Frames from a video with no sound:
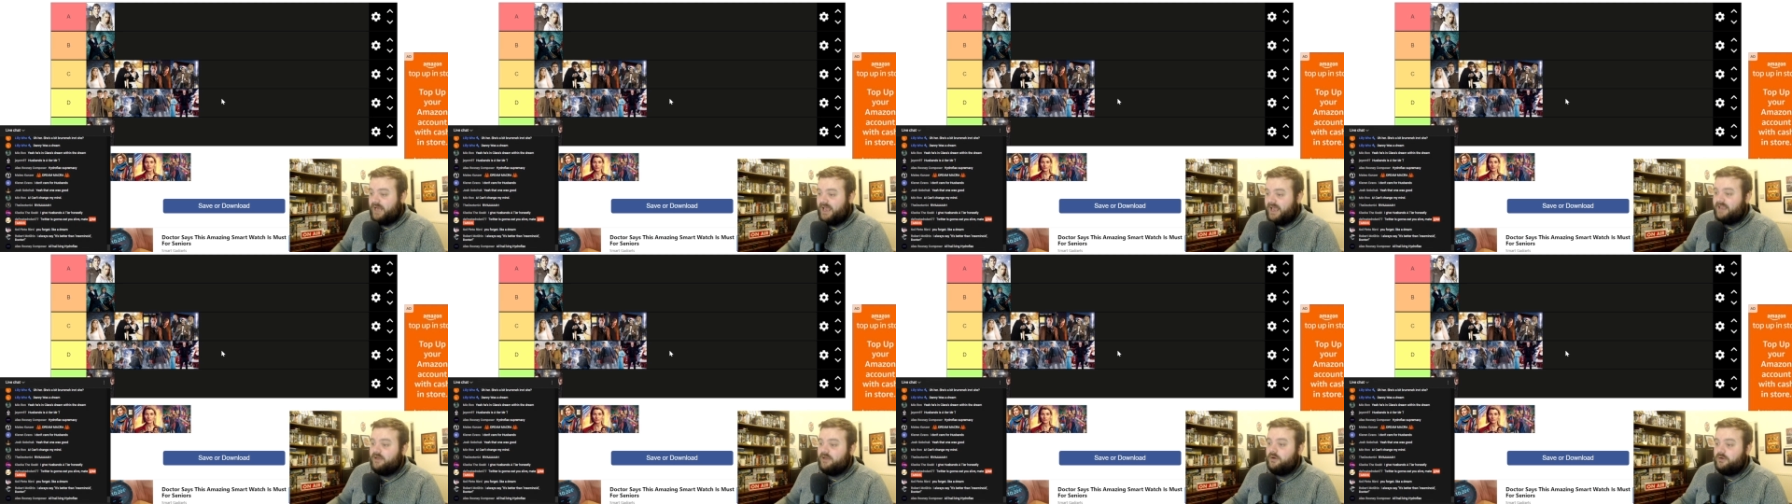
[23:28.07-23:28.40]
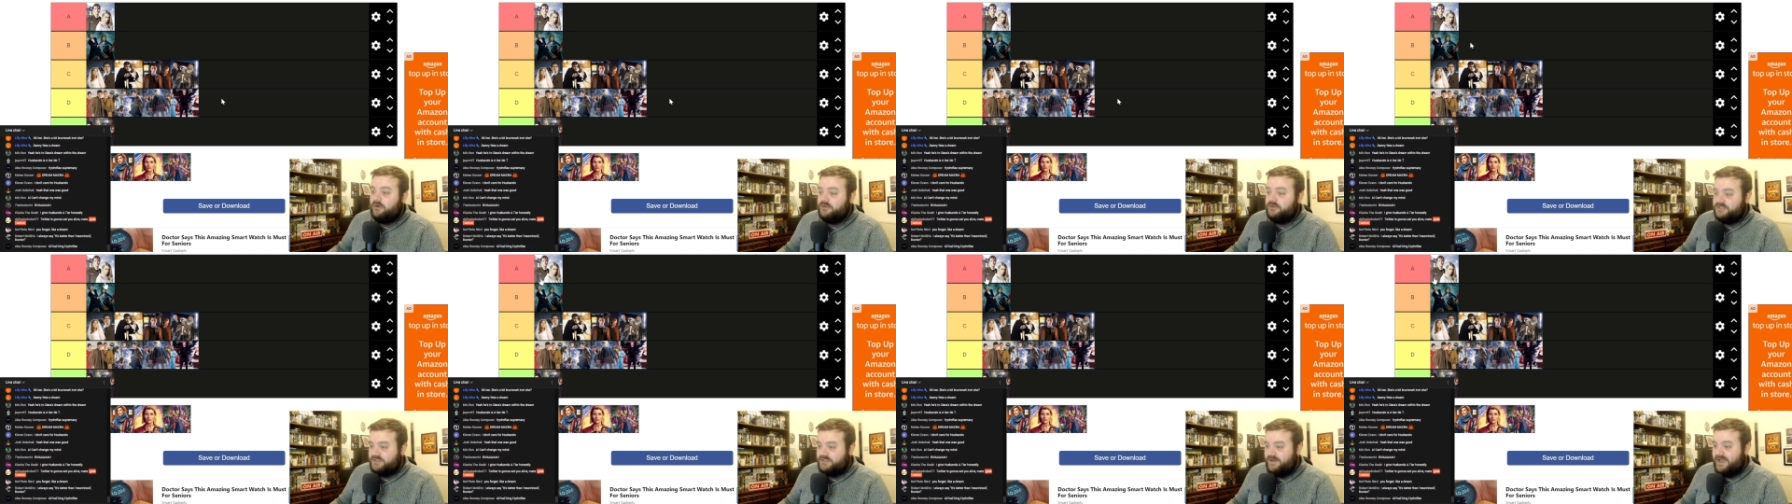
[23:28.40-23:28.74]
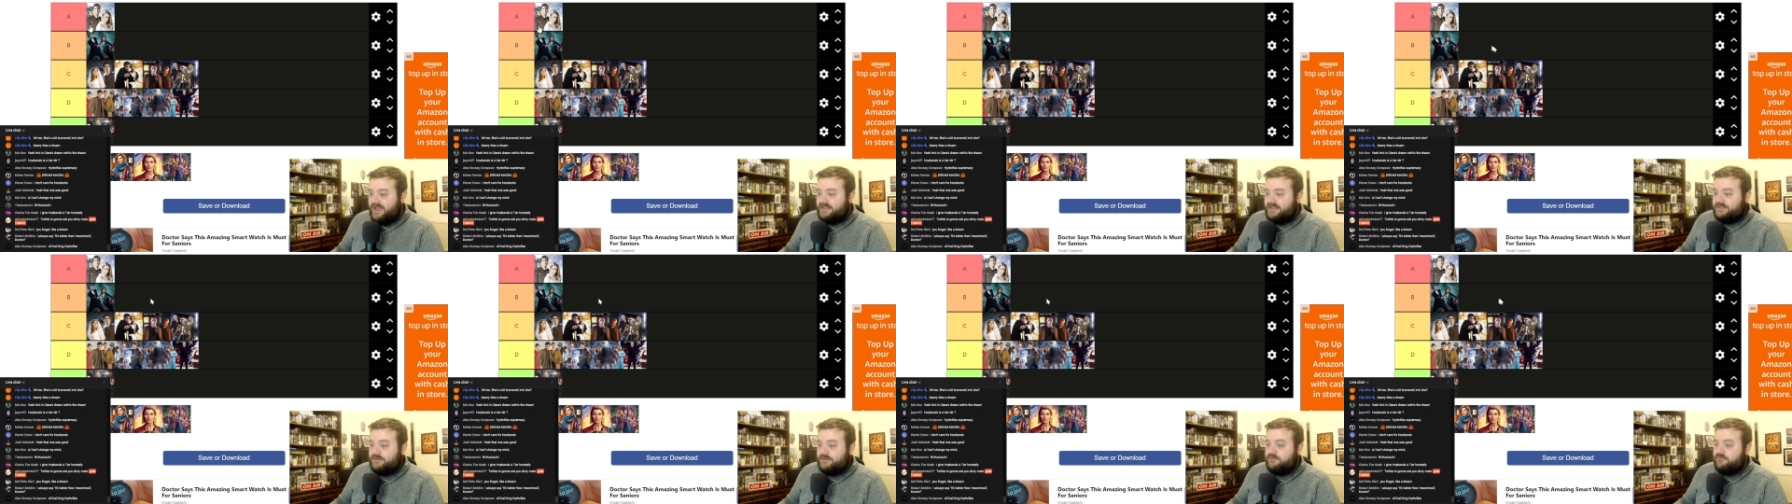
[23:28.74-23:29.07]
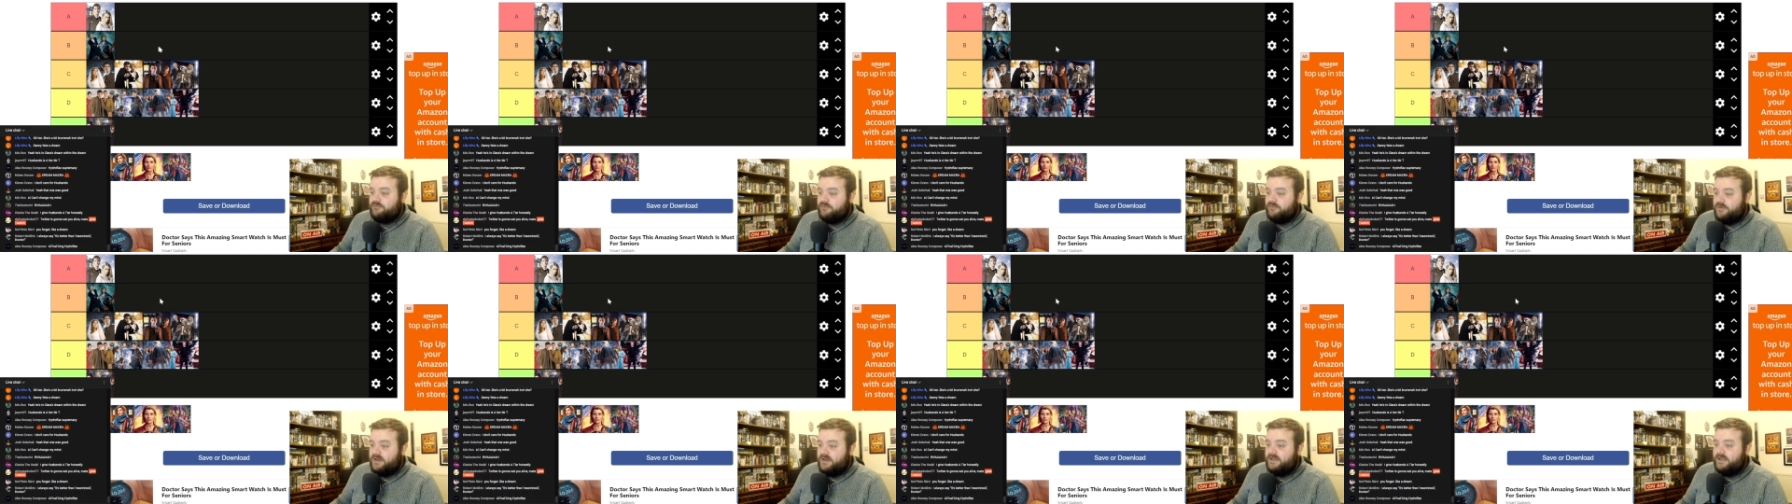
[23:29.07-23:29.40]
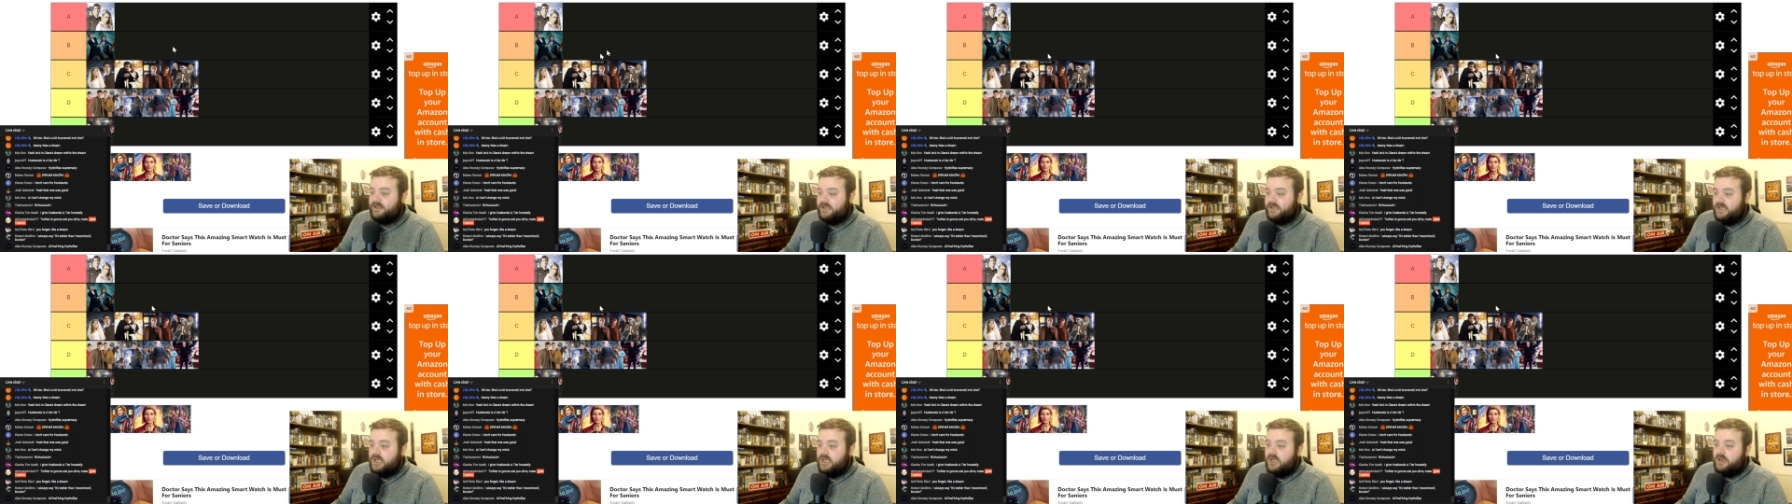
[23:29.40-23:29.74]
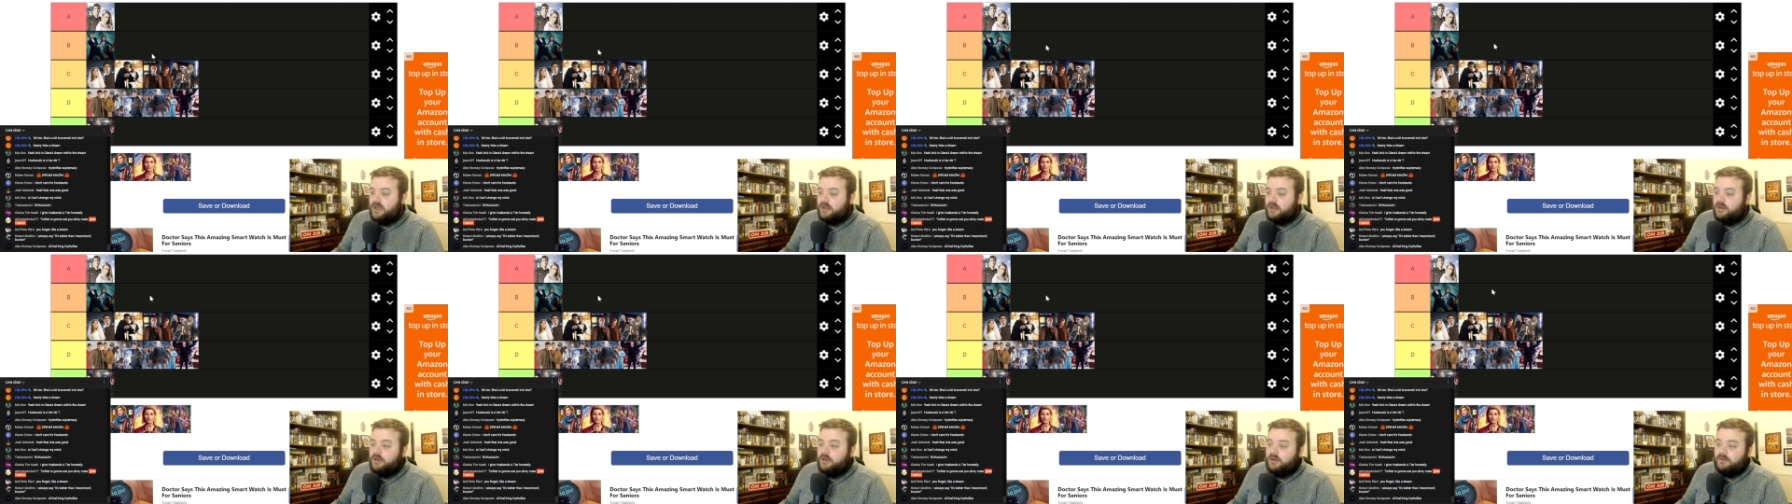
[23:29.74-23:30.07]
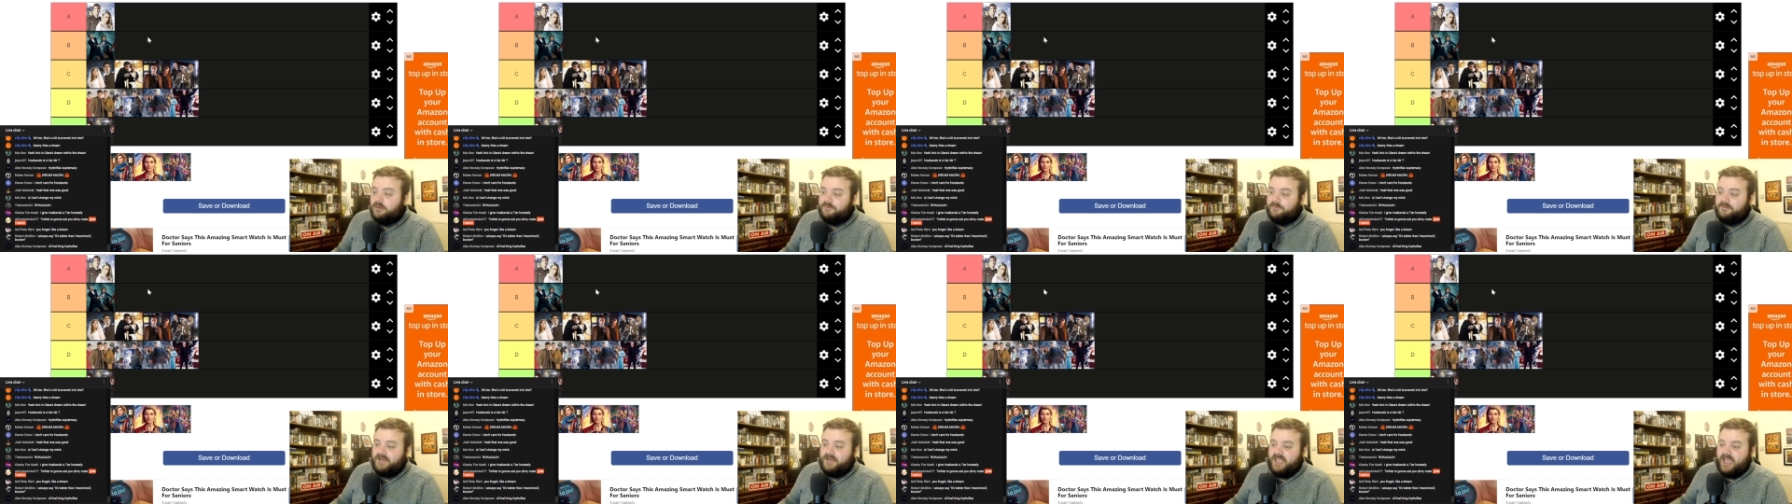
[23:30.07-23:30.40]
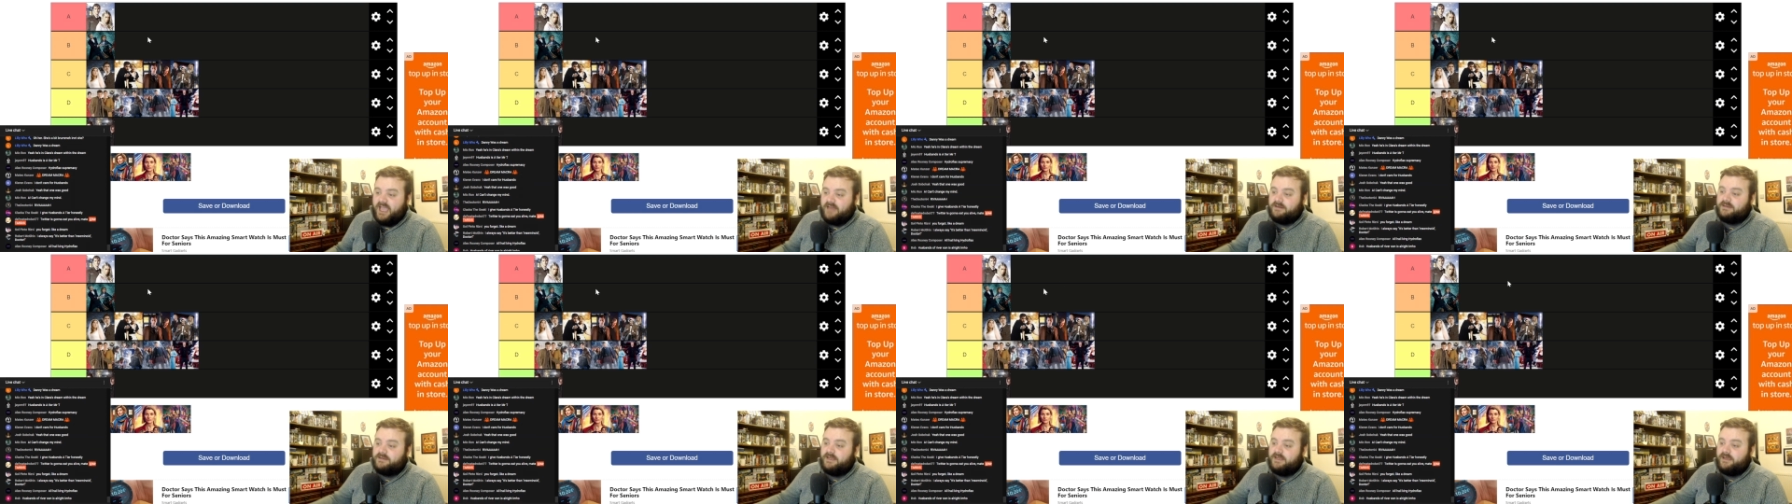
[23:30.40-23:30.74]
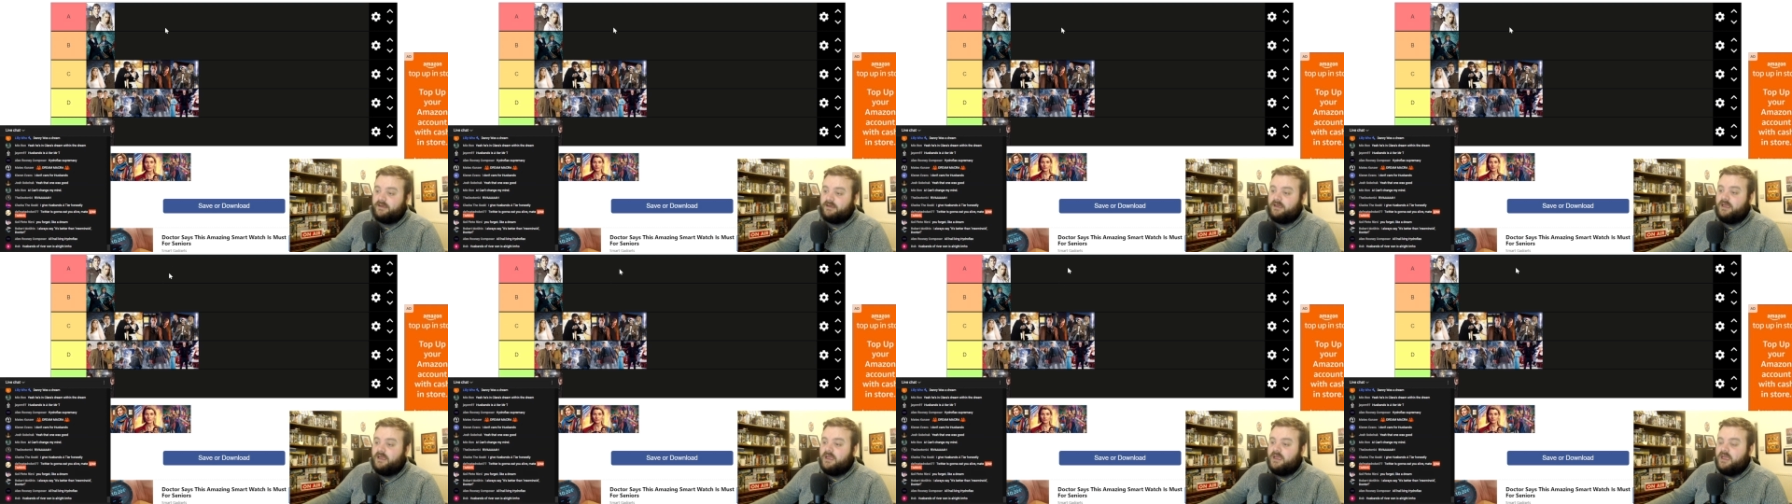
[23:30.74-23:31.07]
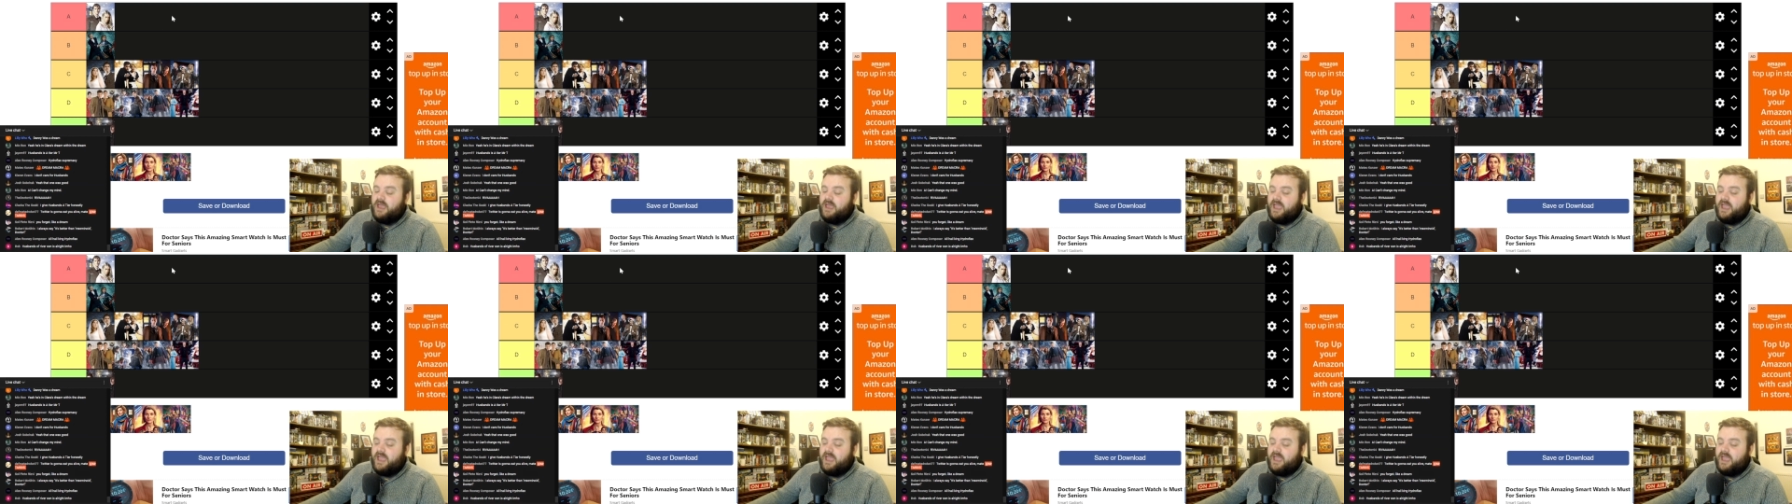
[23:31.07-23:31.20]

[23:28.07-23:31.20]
I also has a really lovely ending.